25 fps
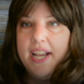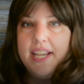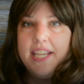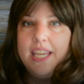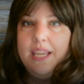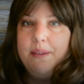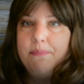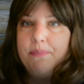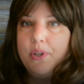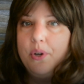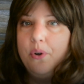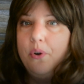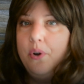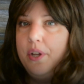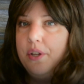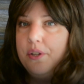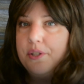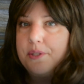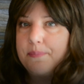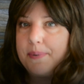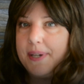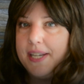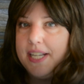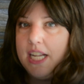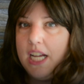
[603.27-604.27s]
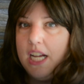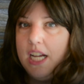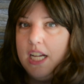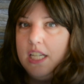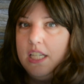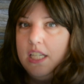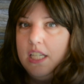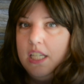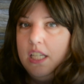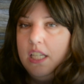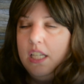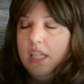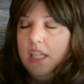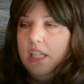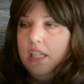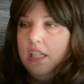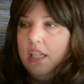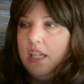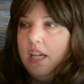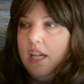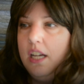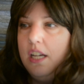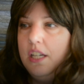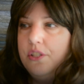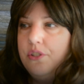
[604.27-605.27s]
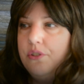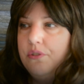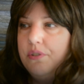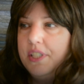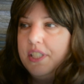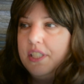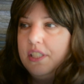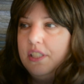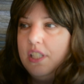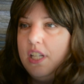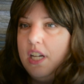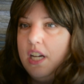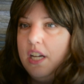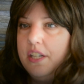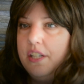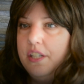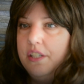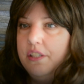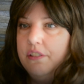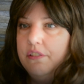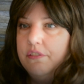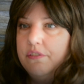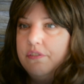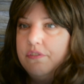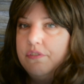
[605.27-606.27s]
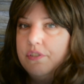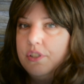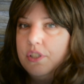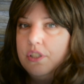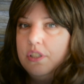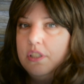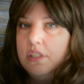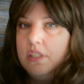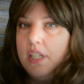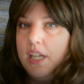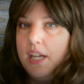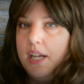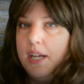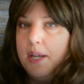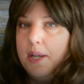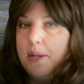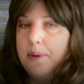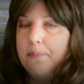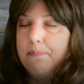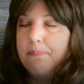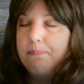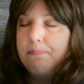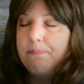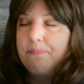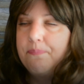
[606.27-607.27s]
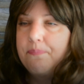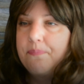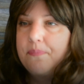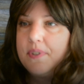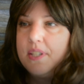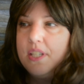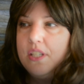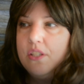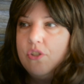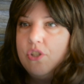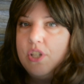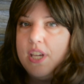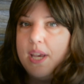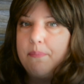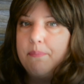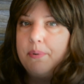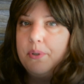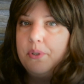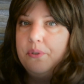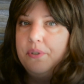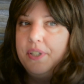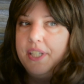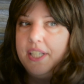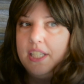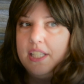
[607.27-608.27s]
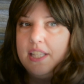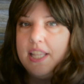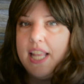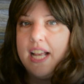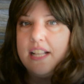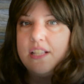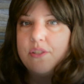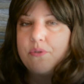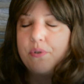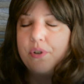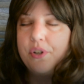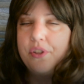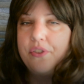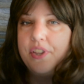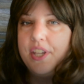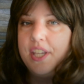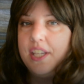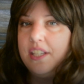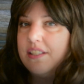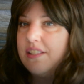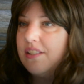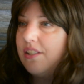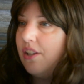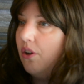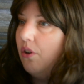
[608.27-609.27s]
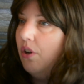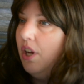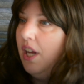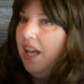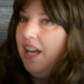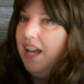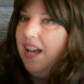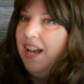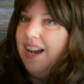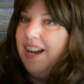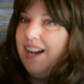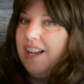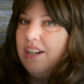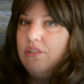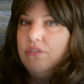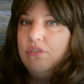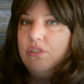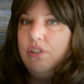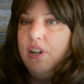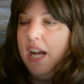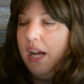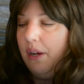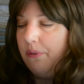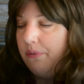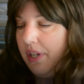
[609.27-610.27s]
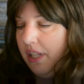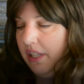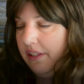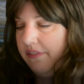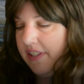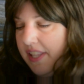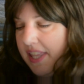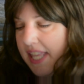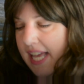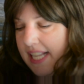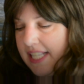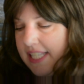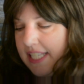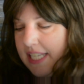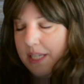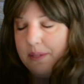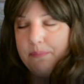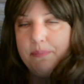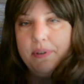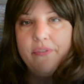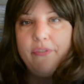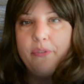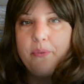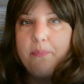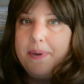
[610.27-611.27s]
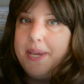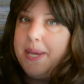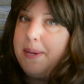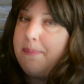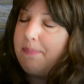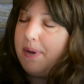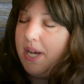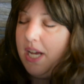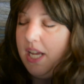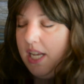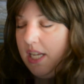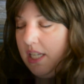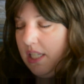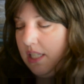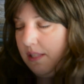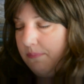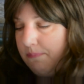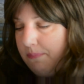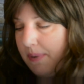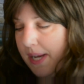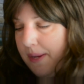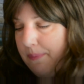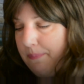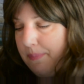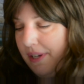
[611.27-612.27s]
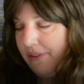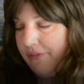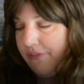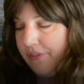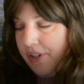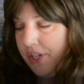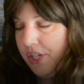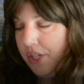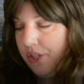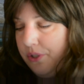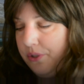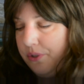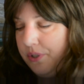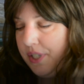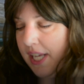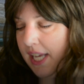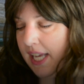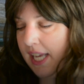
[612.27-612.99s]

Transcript: keep the oils by not doing a lot of shampooing and that sort of thing. So I don't know how relevant that's going to be for me, but it might be for you.